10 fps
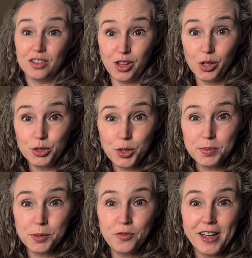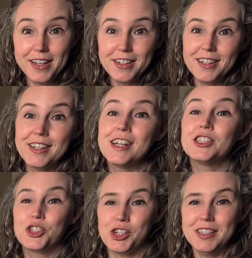Low tryptophan,
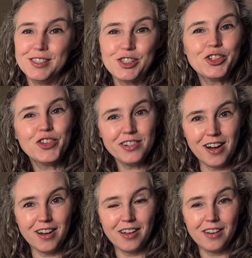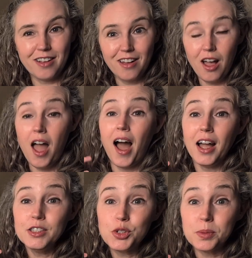genes turn on.
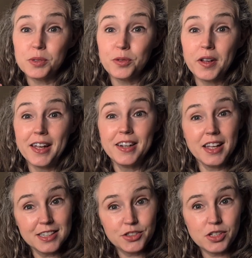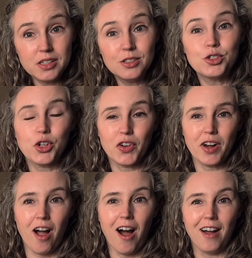High tryptophan, genes
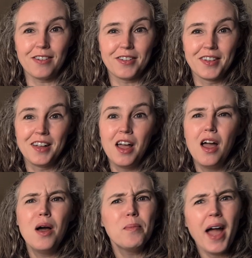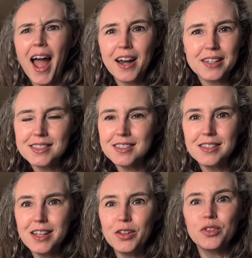turn off. But how does the
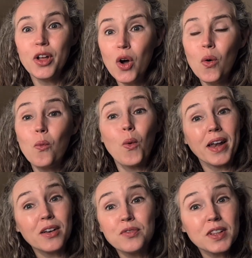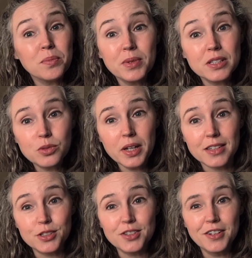cell know when to flip the
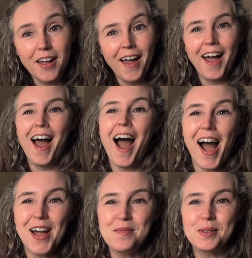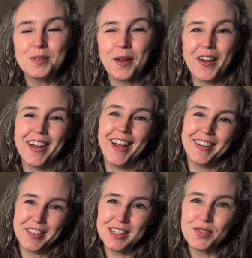switch? I'm Miss Parrott,
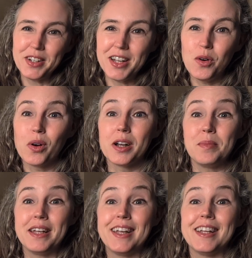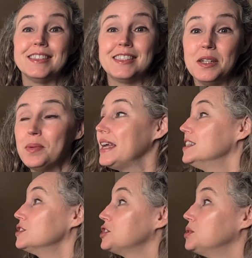and in this video, we're going to be getting deep
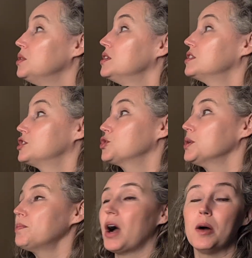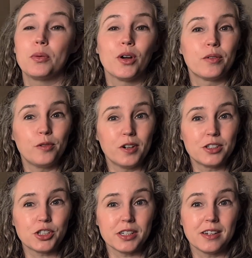into the Trp Operon
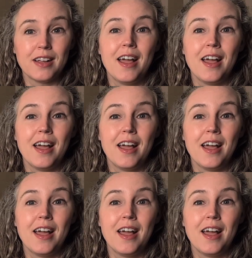function,